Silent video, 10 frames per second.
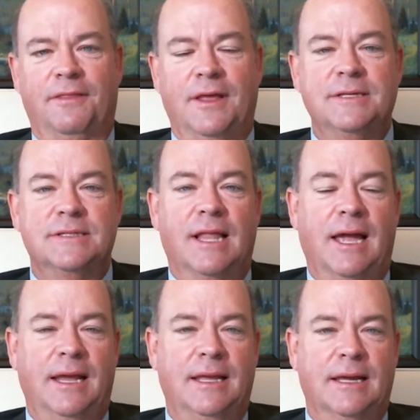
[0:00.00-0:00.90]
things
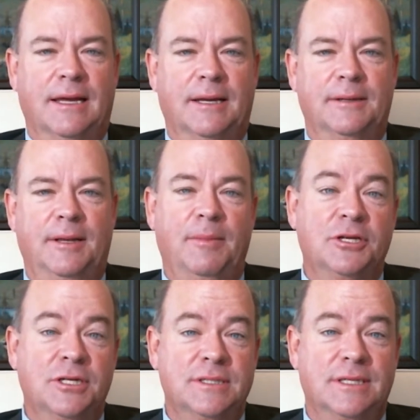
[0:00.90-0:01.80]
like
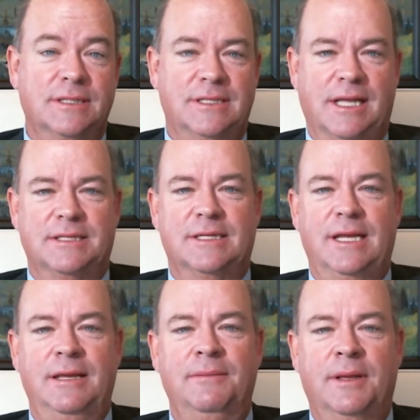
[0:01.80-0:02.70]
emissions
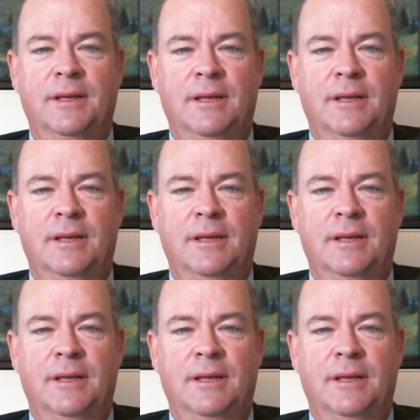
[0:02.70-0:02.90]
intensity.